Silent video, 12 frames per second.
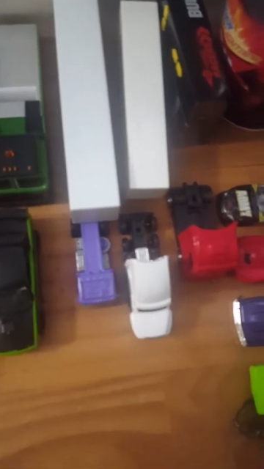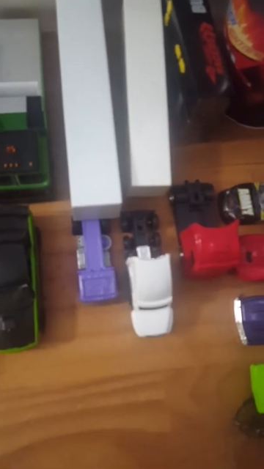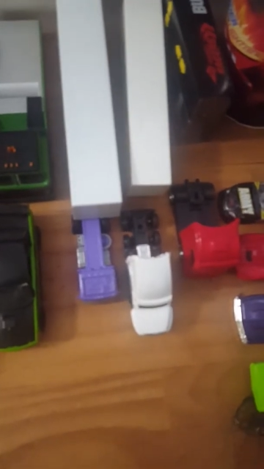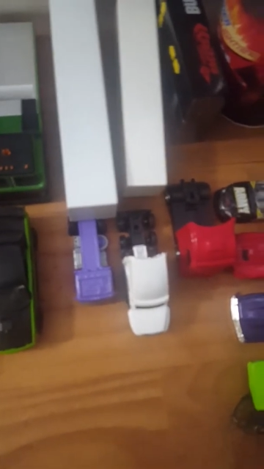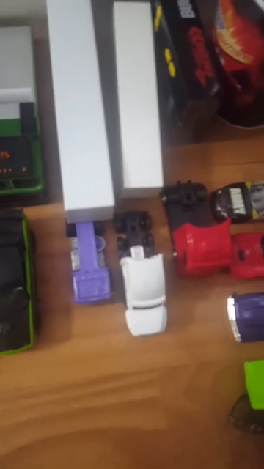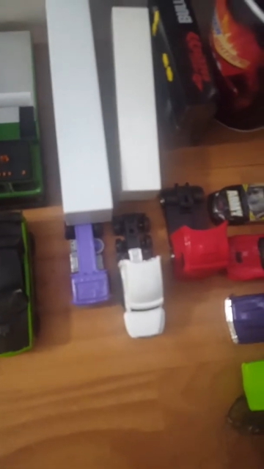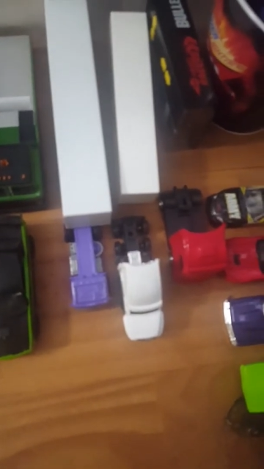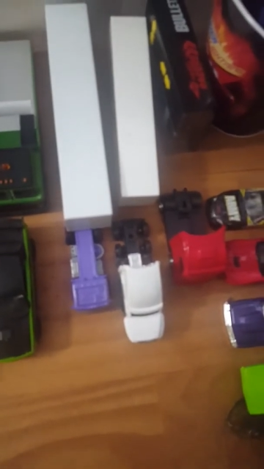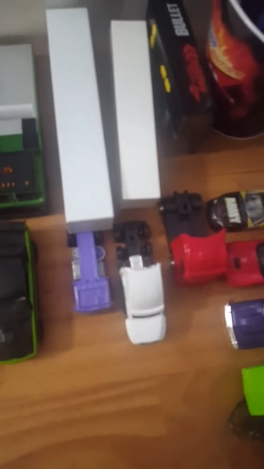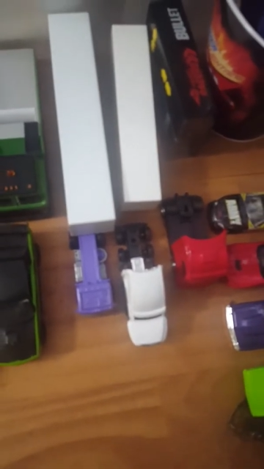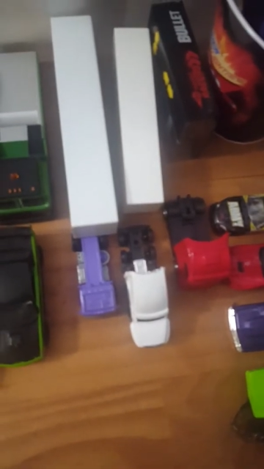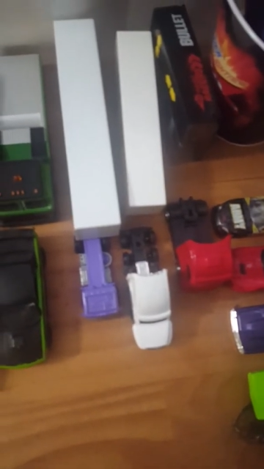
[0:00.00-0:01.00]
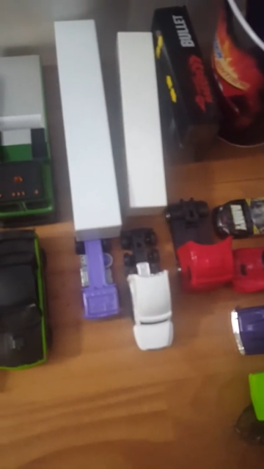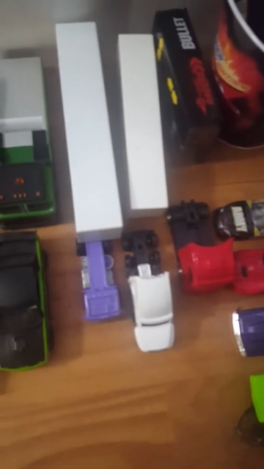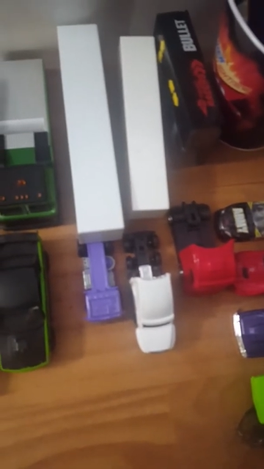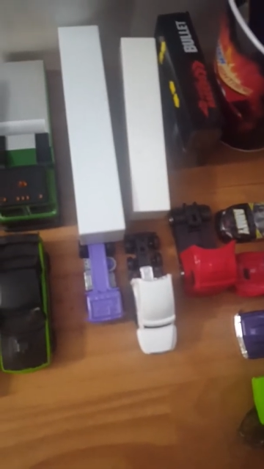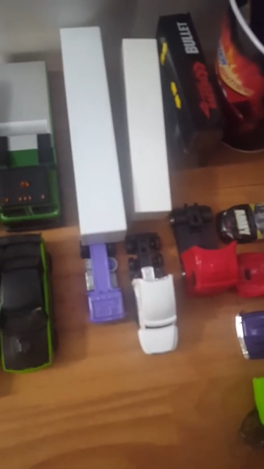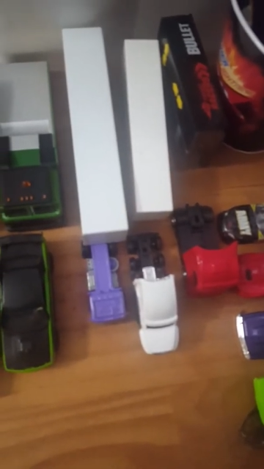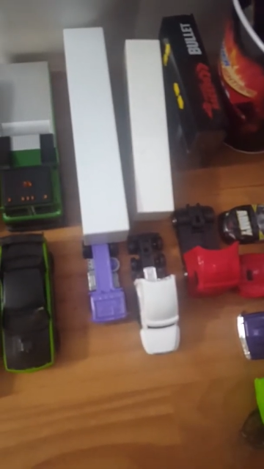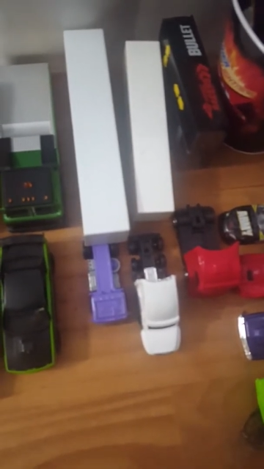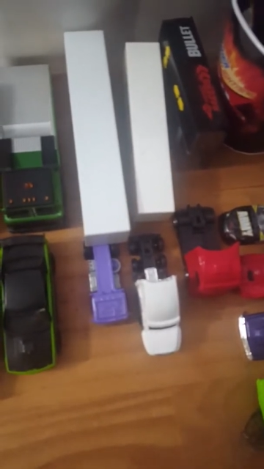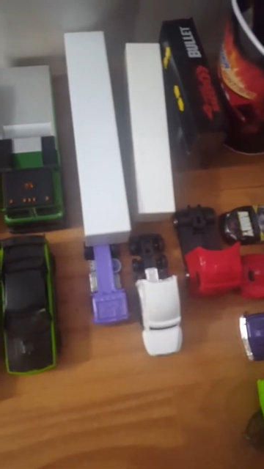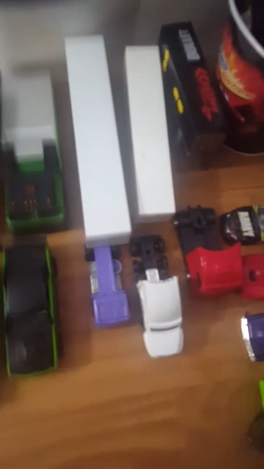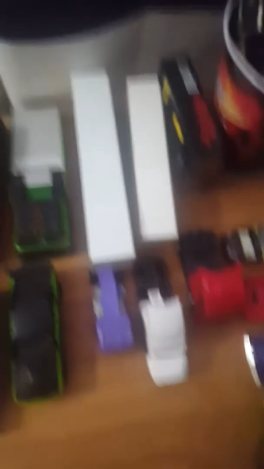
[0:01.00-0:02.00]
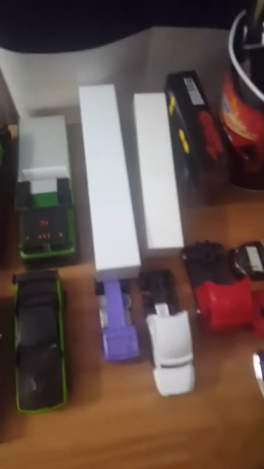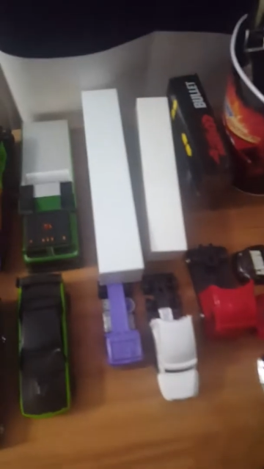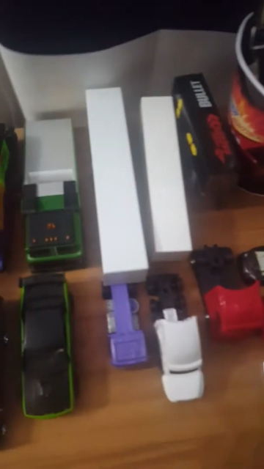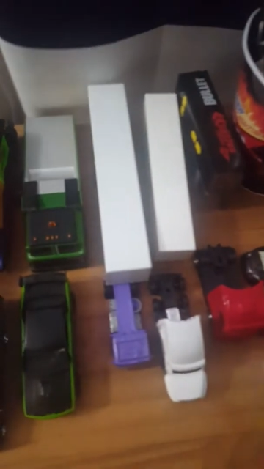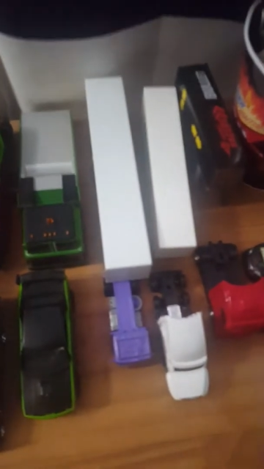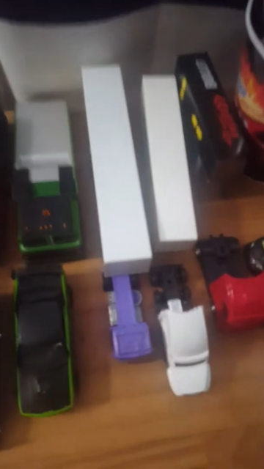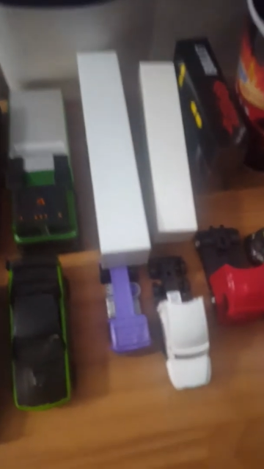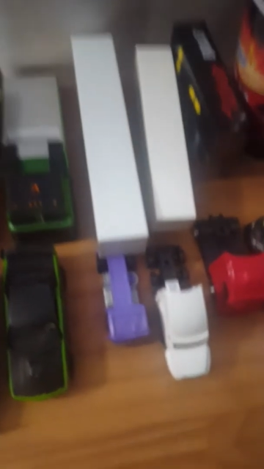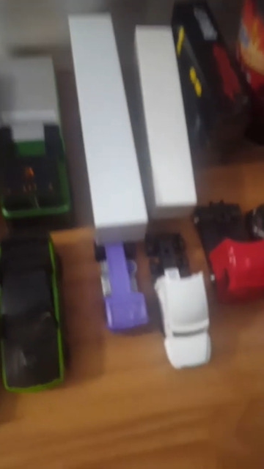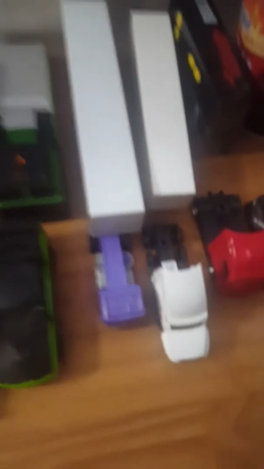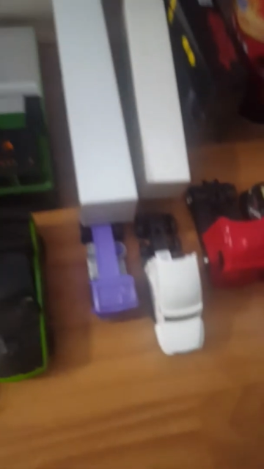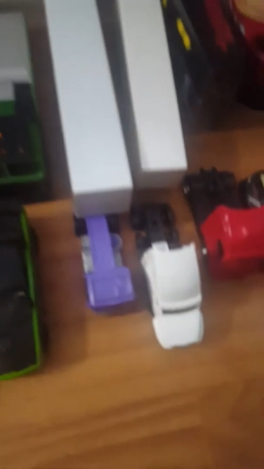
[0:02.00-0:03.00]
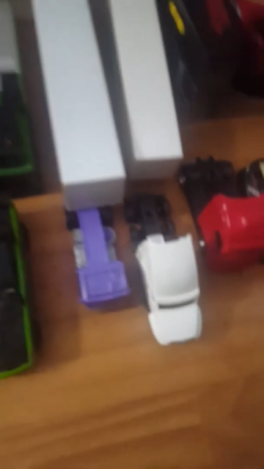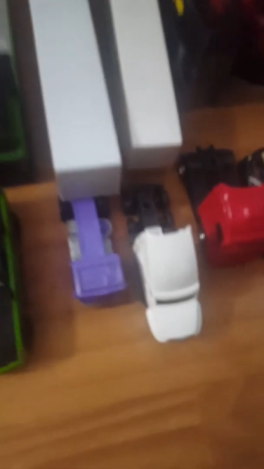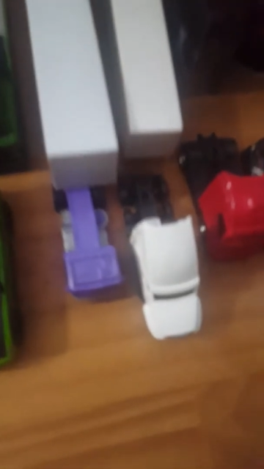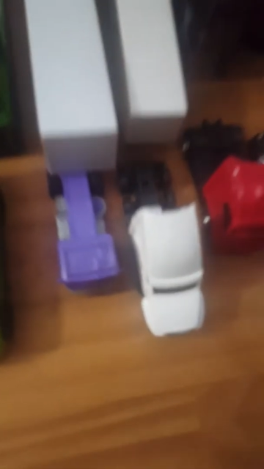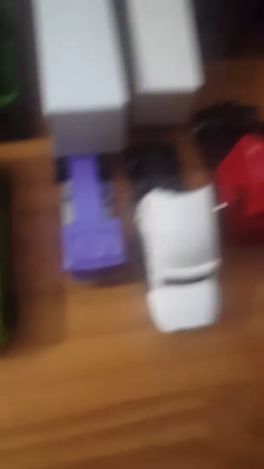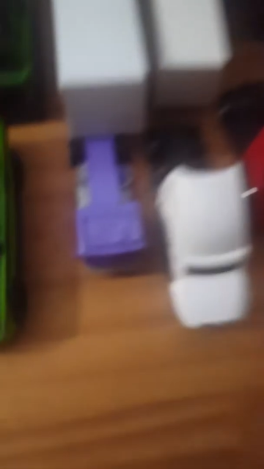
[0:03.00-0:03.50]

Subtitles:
Nobody's mouth can be seen.